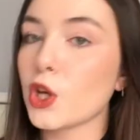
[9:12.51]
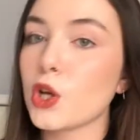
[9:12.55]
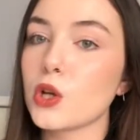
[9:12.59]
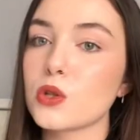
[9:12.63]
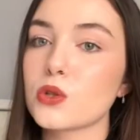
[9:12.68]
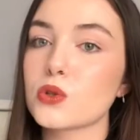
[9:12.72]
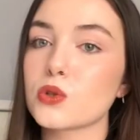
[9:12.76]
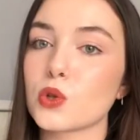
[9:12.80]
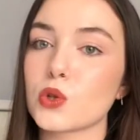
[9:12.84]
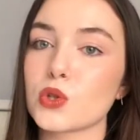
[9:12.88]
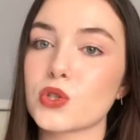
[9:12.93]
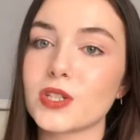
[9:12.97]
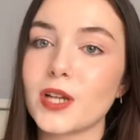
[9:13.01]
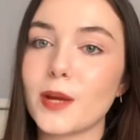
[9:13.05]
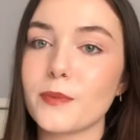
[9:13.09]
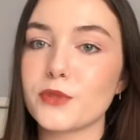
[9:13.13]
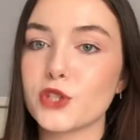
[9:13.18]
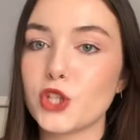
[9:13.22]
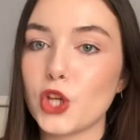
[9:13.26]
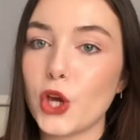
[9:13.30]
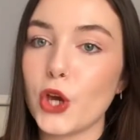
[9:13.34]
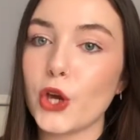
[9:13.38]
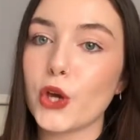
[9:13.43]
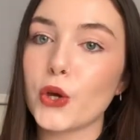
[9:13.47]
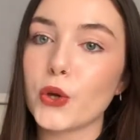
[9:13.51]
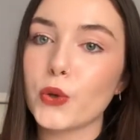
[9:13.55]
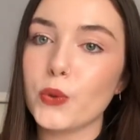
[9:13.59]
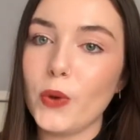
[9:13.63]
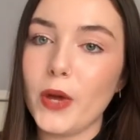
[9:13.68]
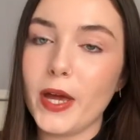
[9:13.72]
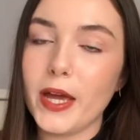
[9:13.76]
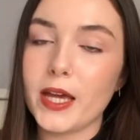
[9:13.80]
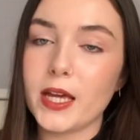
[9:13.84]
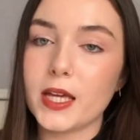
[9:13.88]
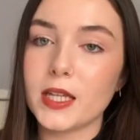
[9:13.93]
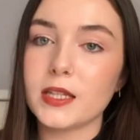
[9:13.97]
So step 2
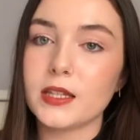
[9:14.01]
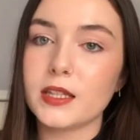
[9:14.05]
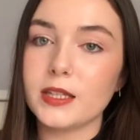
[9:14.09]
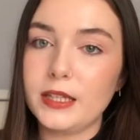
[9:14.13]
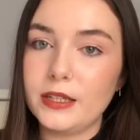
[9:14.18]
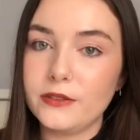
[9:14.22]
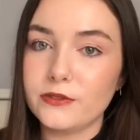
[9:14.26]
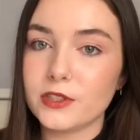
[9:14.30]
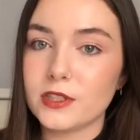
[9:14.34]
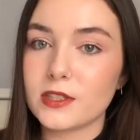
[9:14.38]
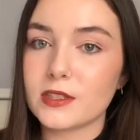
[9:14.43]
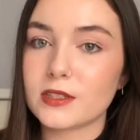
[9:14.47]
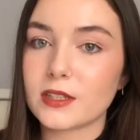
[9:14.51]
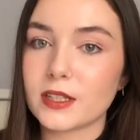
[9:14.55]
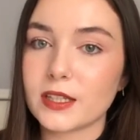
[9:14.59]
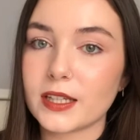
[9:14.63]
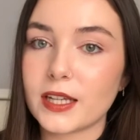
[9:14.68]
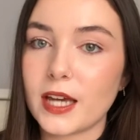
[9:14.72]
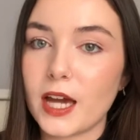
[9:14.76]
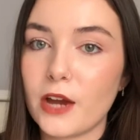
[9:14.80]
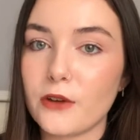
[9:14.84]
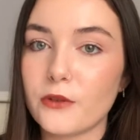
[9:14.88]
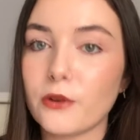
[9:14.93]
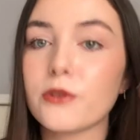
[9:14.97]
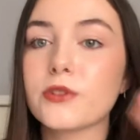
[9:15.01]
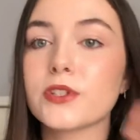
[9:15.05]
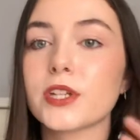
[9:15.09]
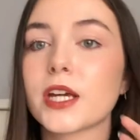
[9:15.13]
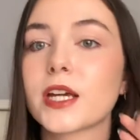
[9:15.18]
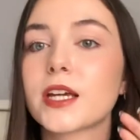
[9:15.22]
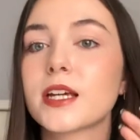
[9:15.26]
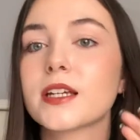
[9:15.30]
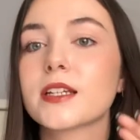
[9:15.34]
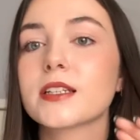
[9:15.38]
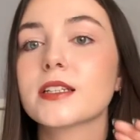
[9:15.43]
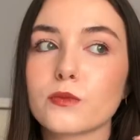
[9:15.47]
in the evening skincare
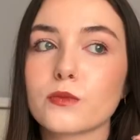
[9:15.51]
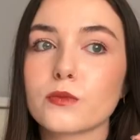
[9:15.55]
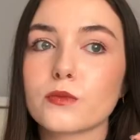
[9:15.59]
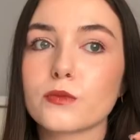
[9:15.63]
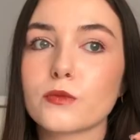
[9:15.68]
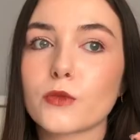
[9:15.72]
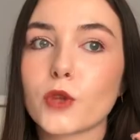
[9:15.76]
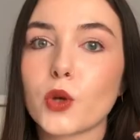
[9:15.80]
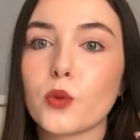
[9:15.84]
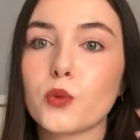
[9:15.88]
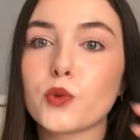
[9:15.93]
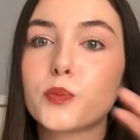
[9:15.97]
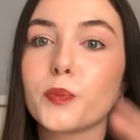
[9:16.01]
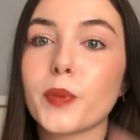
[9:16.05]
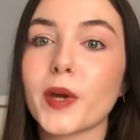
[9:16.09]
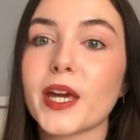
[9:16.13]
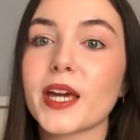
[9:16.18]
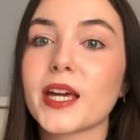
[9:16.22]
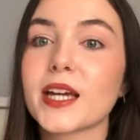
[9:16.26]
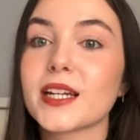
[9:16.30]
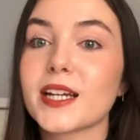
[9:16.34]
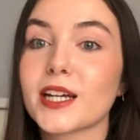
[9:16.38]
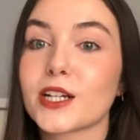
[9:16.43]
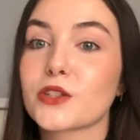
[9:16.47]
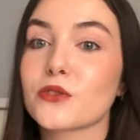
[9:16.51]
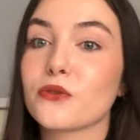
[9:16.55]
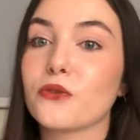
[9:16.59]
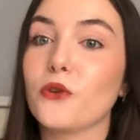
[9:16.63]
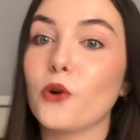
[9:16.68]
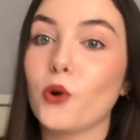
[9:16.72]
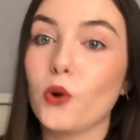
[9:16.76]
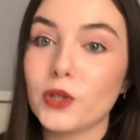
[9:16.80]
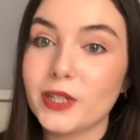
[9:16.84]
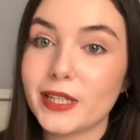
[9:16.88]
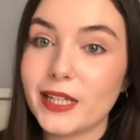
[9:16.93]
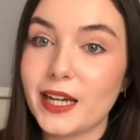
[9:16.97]
routine would be an
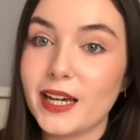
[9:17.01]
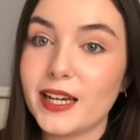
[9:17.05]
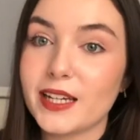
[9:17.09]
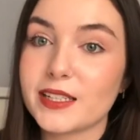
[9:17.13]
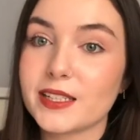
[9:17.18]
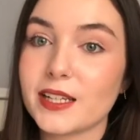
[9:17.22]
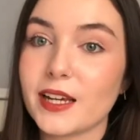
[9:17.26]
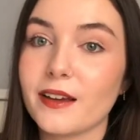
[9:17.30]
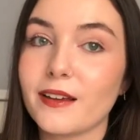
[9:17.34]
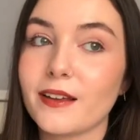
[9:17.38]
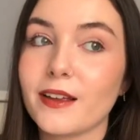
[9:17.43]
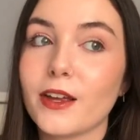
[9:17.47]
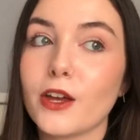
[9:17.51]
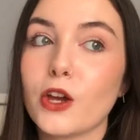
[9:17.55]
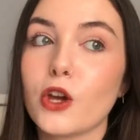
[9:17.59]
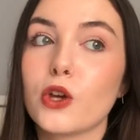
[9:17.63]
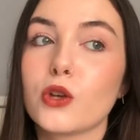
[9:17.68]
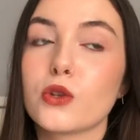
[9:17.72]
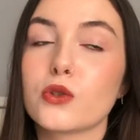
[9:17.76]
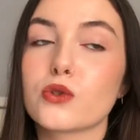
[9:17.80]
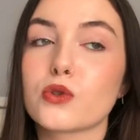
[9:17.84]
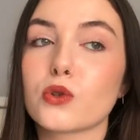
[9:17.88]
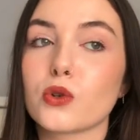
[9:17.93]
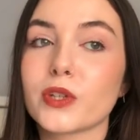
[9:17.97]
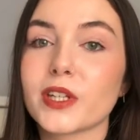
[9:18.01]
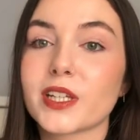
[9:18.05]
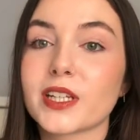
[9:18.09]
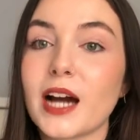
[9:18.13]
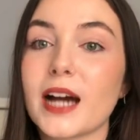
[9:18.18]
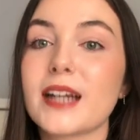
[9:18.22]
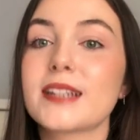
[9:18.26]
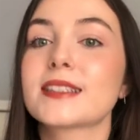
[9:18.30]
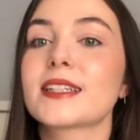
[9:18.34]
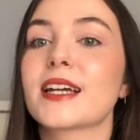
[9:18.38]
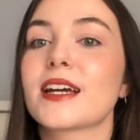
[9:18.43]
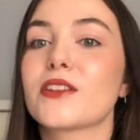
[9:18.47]
exfoliator. So you
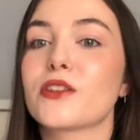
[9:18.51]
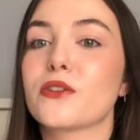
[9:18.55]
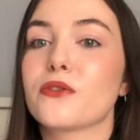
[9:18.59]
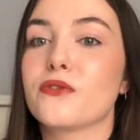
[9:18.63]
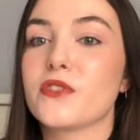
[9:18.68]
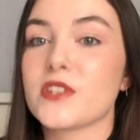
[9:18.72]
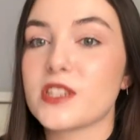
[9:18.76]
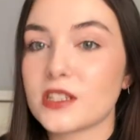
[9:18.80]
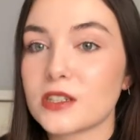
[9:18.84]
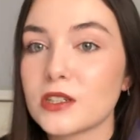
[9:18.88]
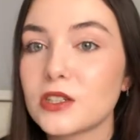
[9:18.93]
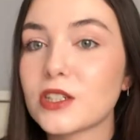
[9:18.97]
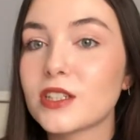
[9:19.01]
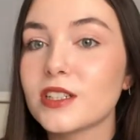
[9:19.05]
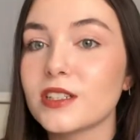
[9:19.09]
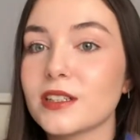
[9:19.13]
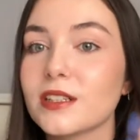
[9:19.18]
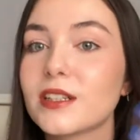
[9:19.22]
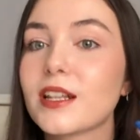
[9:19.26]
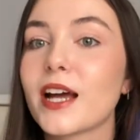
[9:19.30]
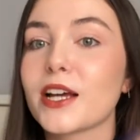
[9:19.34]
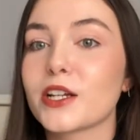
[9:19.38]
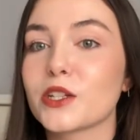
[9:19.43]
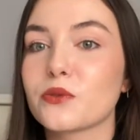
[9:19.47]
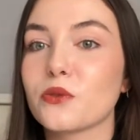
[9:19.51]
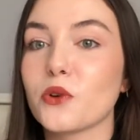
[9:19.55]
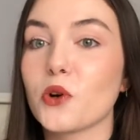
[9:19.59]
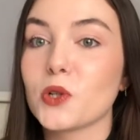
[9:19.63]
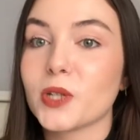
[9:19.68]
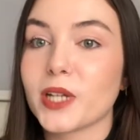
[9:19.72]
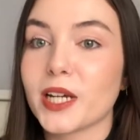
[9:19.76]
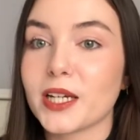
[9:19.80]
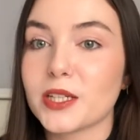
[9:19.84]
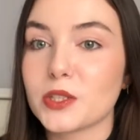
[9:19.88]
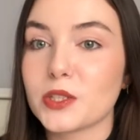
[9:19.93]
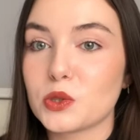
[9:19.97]
can get the physical
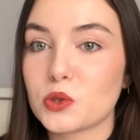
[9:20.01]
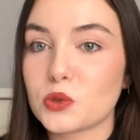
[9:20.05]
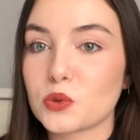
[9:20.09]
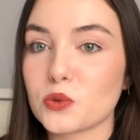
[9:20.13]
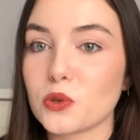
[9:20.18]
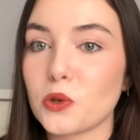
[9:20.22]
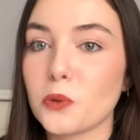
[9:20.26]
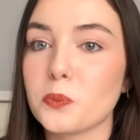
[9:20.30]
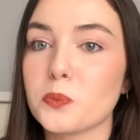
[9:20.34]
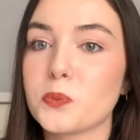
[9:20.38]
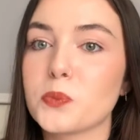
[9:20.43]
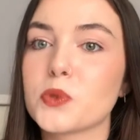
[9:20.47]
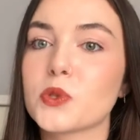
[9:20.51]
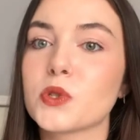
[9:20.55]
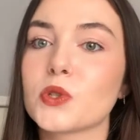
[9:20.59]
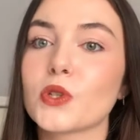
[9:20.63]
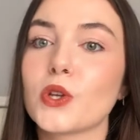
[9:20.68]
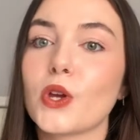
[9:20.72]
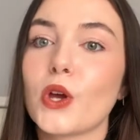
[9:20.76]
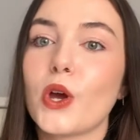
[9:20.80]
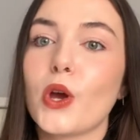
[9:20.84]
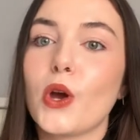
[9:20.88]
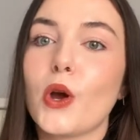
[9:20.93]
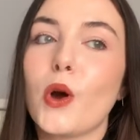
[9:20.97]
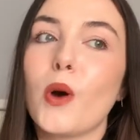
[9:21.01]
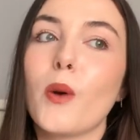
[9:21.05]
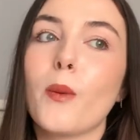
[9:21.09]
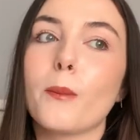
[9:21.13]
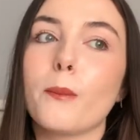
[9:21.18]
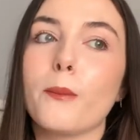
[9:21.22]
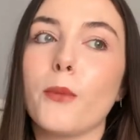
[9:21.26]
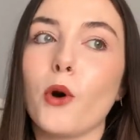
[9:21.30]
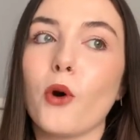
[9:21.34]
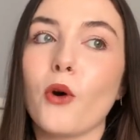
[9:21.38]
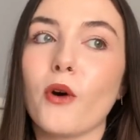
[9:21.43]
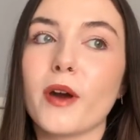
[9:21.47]
exfoliating scrubs,
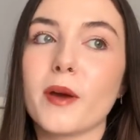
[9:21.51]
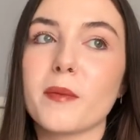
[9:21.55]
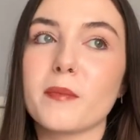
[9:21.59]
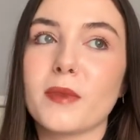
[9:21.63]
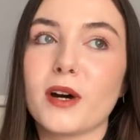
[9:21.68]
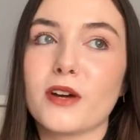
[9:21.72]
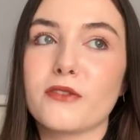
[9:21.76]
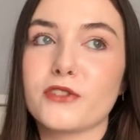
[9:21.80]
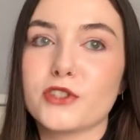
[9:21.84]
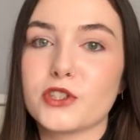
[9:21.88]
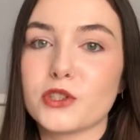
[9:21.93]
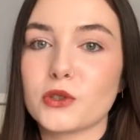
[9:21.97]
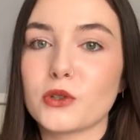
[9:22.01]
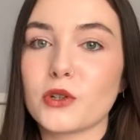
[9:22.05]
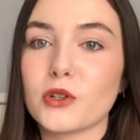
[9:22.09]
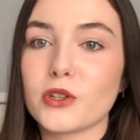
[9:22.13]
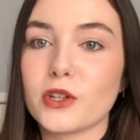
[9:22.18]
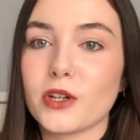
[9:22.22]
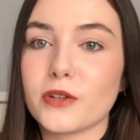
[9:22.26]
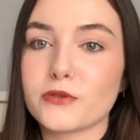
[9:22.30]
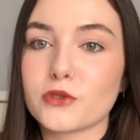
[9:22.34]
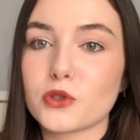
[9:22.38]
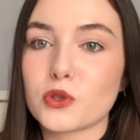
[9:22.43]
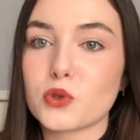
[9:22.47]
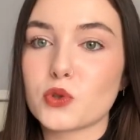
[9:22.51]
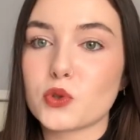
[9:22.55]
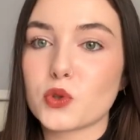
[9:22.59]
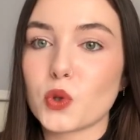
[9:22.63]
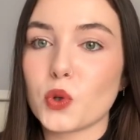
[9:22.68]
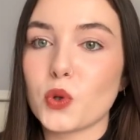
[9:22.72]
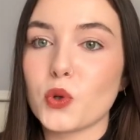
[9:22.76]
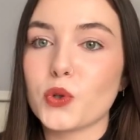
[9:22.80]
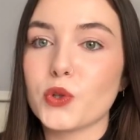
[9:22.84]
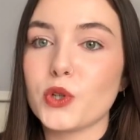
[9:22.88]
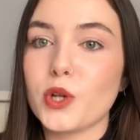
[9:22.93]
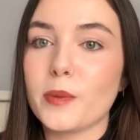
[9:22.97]
but in my video I've just
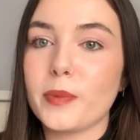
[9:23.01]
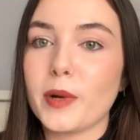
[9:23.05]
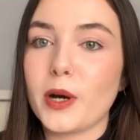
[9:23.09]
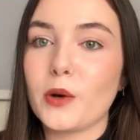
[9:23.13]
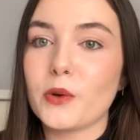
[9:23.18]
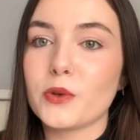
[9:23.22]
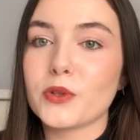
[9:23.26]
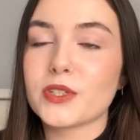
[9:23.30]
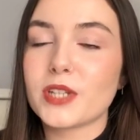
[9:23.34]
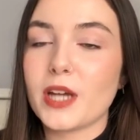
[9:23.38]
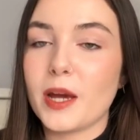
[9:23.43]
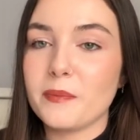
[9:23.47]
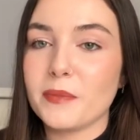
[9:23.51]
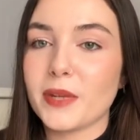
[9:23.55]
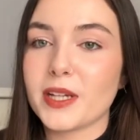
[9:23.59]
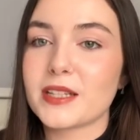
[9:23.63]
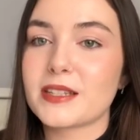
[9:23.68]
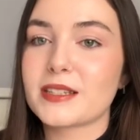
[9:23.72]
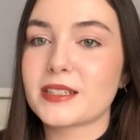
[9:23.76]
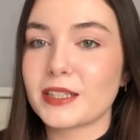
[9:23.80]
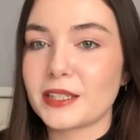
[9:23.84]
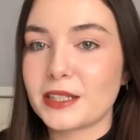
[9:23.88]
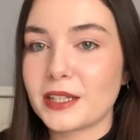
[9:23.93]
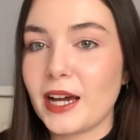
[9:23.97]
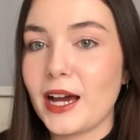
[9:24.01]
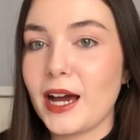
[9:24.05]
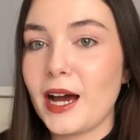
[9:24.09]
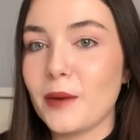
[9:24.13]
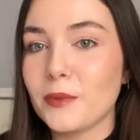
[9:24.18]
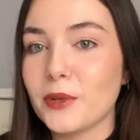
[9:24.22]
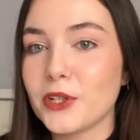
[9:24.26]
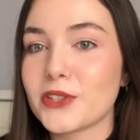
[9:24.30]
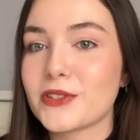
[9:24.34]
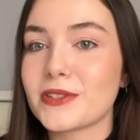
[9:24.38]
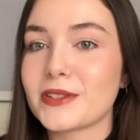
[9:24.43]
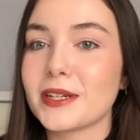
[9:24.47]
done about 10 bad skincare
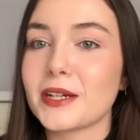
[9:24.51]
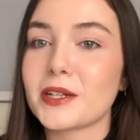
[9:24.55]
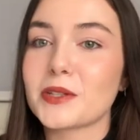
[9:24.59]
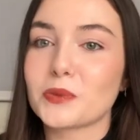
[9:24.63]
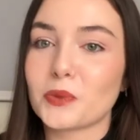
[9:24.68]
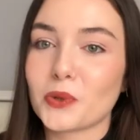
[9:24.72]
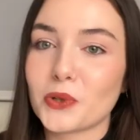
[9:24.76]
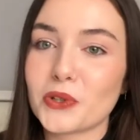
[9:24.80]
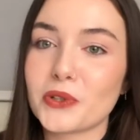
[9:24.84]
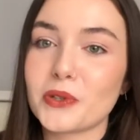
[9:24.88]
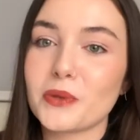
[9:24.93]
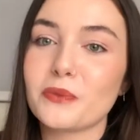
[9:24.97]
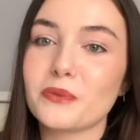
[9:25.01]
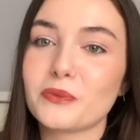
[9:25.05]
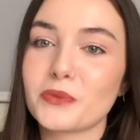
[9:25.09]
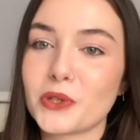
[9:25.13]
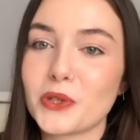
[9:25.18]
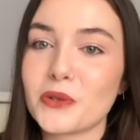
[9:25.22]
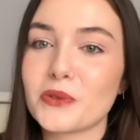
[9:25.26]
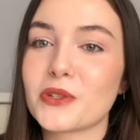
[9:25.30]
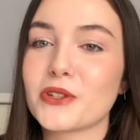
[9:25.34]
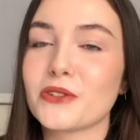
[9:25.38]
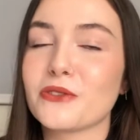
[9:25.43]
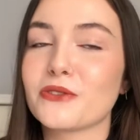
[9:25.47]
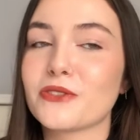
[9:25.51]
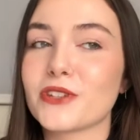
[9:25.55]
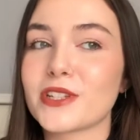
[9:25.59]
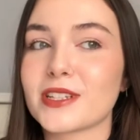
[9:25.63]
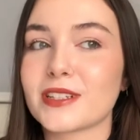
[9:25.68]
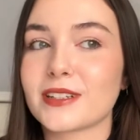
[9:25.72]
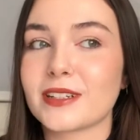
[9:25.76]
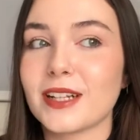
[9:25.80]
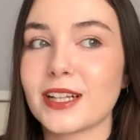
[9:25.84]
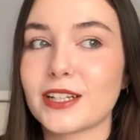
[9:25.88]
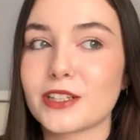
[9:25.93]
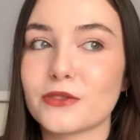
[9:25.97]
habits, that is one of them, using
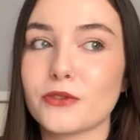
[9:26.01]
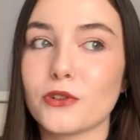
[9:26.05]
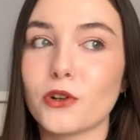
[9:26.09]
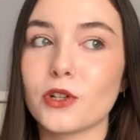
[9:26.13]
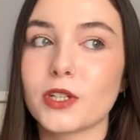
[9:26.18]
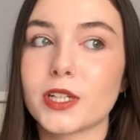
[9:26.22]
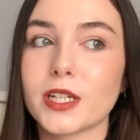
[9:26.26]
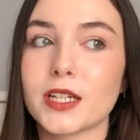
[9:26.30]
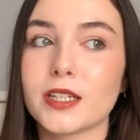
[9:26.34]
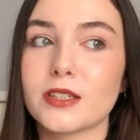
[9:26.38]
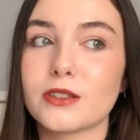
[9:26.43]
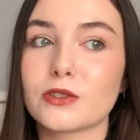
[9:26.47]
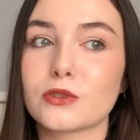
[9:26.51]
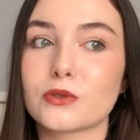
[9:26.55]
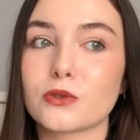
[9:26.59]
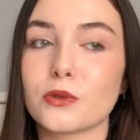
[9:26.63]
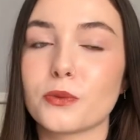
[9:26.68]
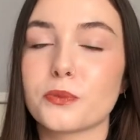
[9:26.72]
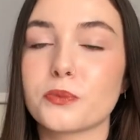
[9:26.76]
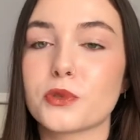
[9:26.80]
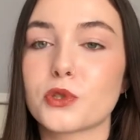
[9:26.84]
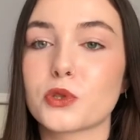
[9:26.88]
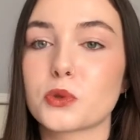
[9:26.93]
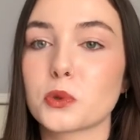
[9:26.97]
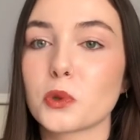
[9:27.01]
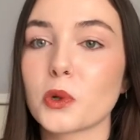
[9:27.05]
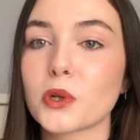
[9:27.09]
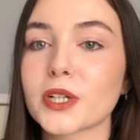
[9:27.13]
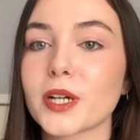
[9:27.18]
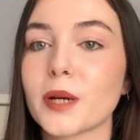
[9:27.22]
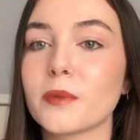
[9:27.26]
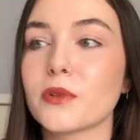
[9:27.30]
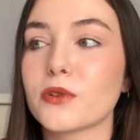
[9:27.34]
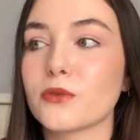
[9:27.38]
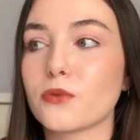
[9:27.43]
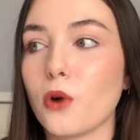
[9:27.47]
physical exfoliating scrubs. Don't
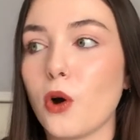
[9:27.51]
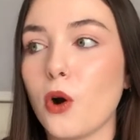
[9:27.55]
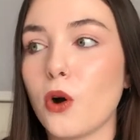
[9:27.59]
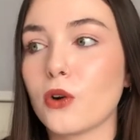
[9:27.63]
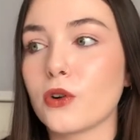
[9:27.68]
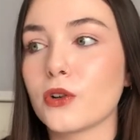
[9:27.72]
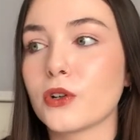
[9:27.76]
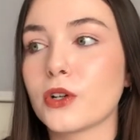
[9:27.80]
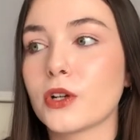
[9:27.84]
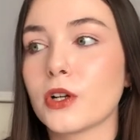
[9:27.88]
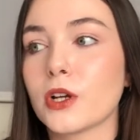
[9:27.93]
get me wrong,